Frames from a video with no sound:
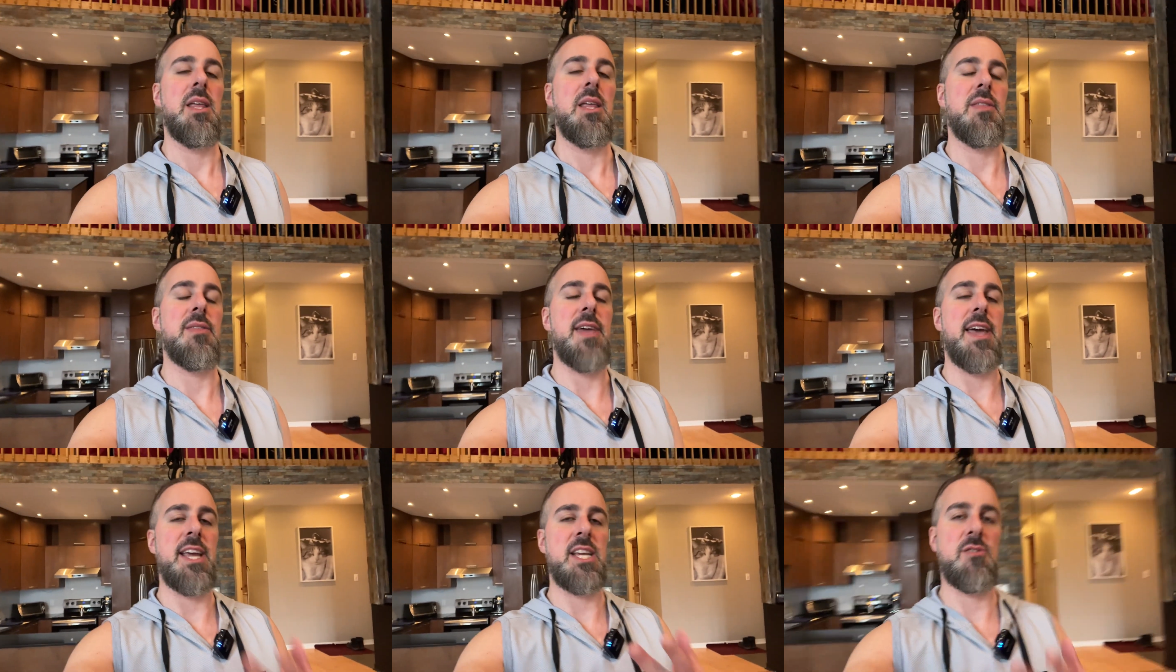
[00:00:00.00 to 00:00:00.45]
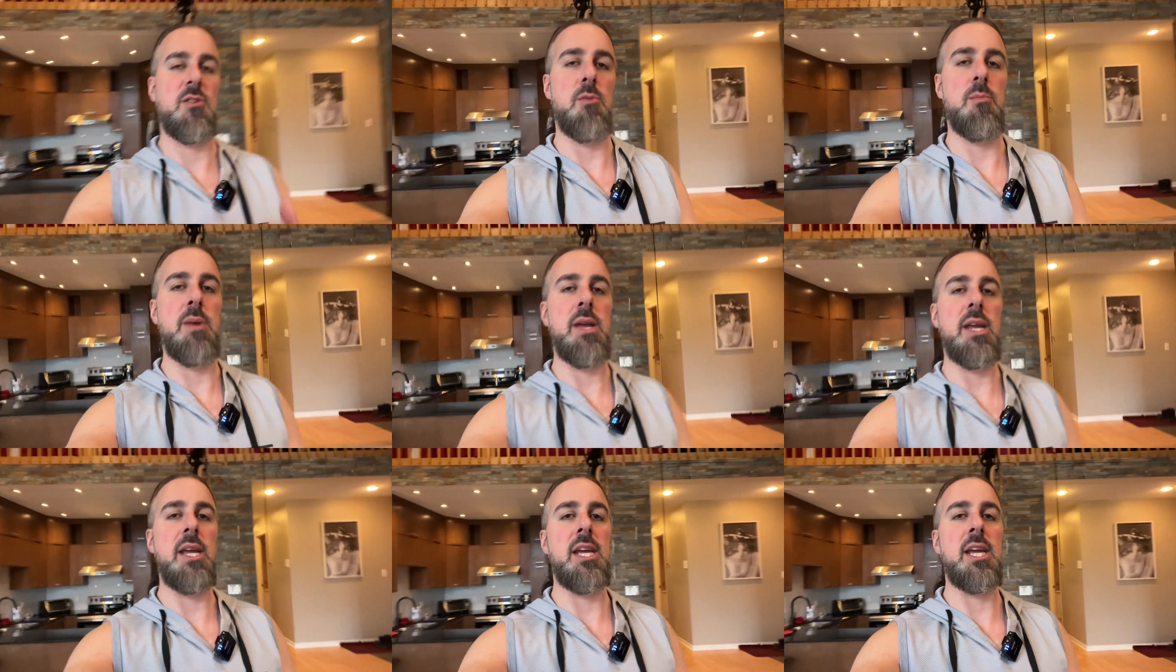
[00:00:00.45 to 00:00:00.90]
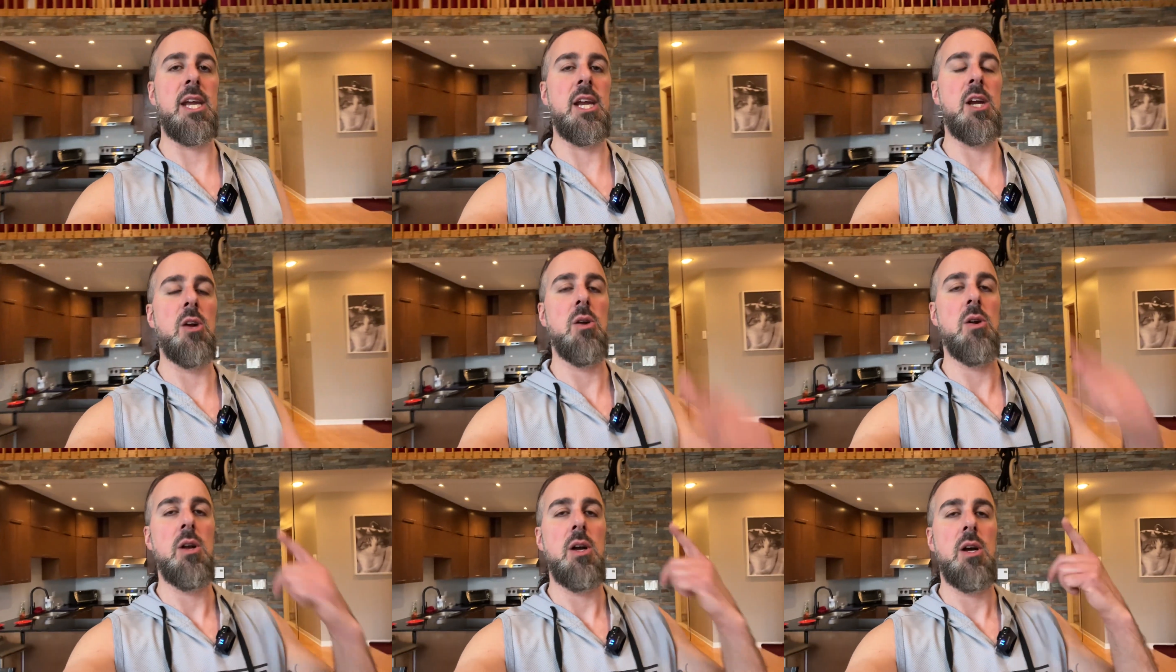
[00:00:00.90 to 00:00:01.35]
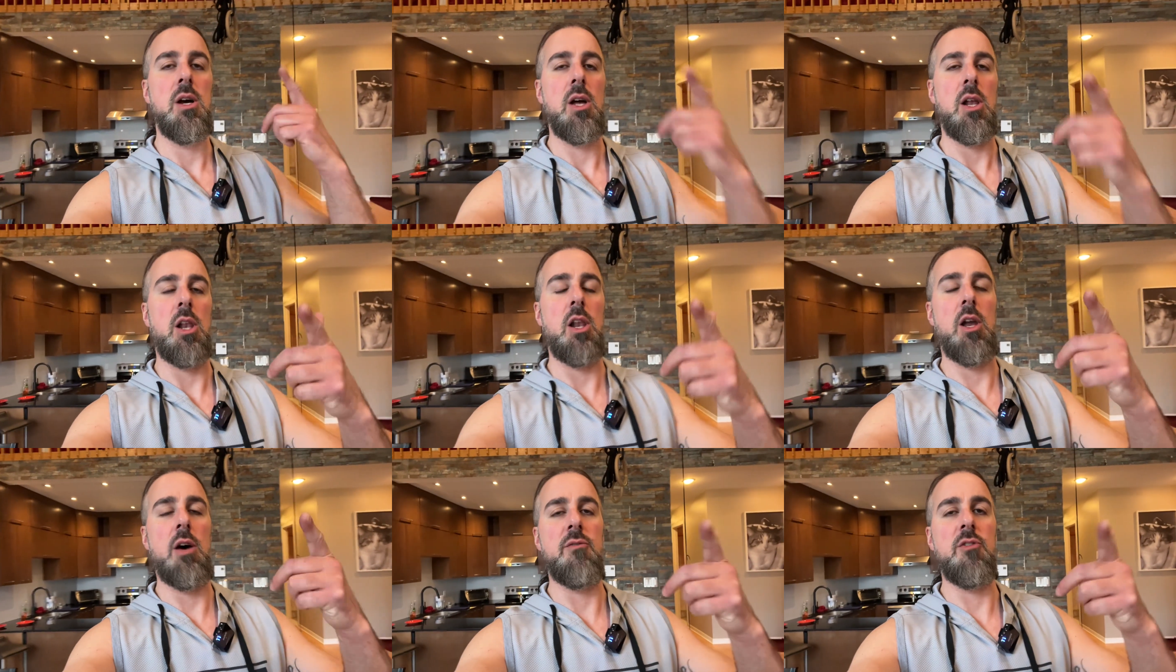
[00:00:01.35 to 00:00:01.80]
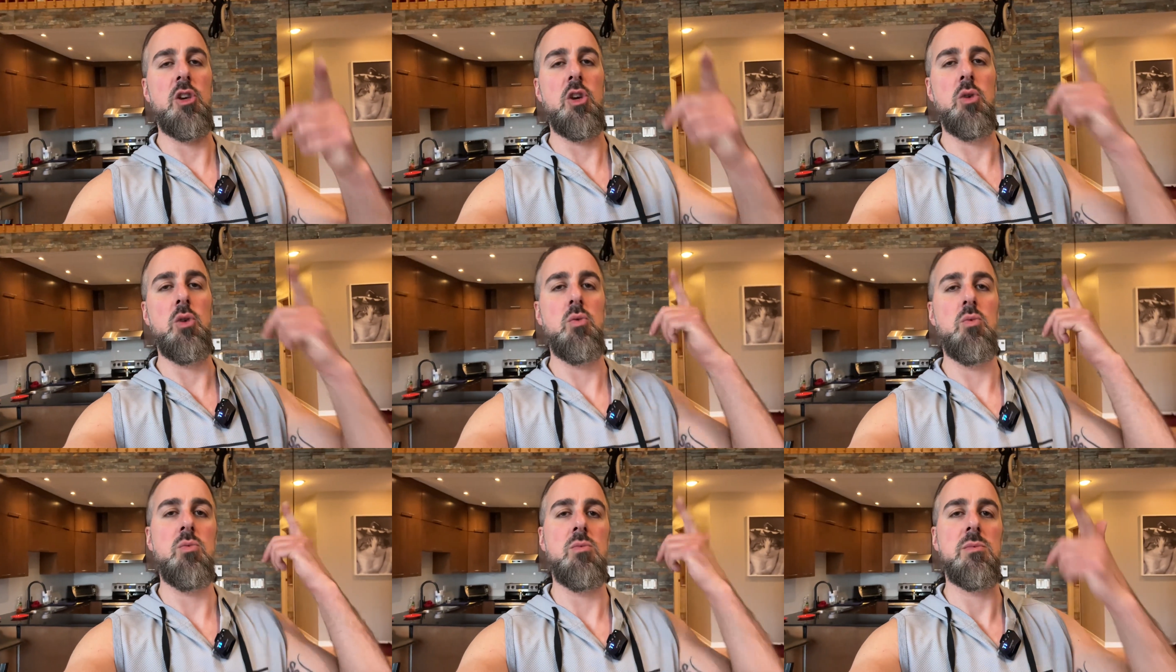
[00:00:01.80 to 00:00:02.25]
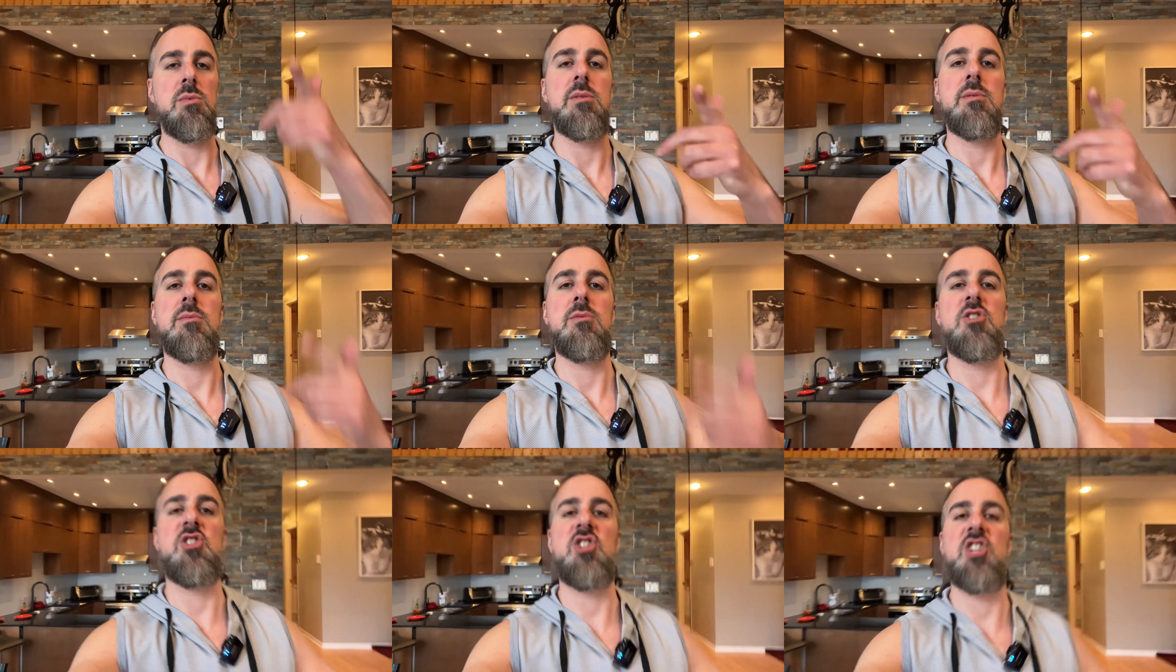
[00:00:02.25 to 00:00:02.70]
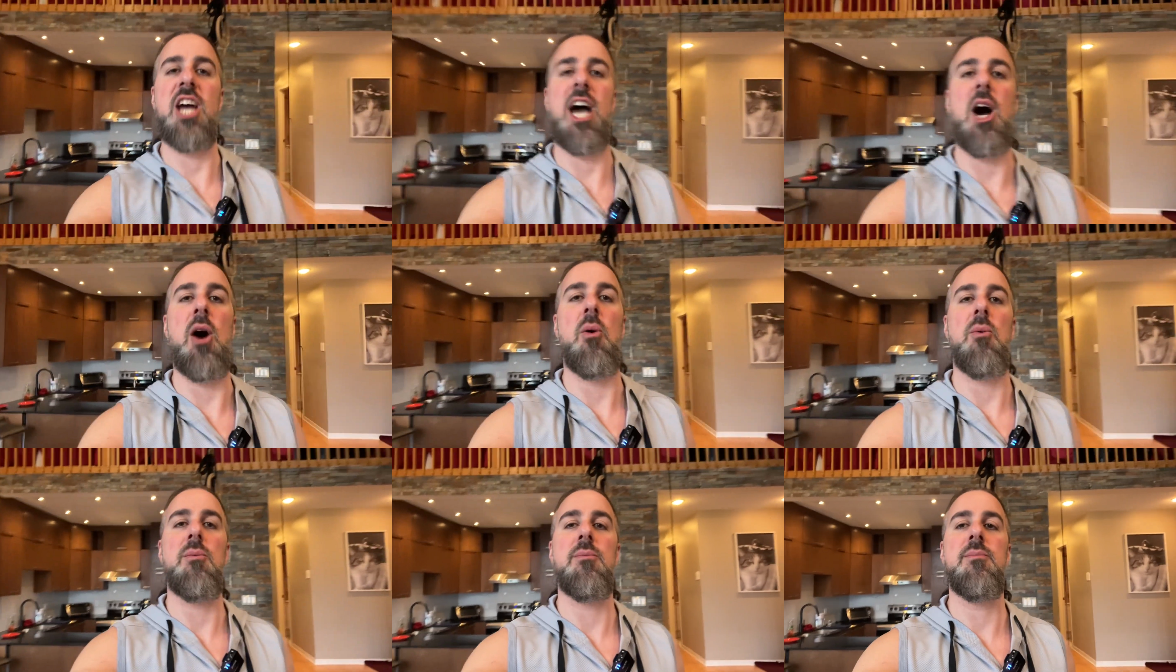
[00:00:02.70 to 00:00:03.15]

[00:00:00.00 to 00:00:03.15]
Thanks for being here. Love you. Ciao.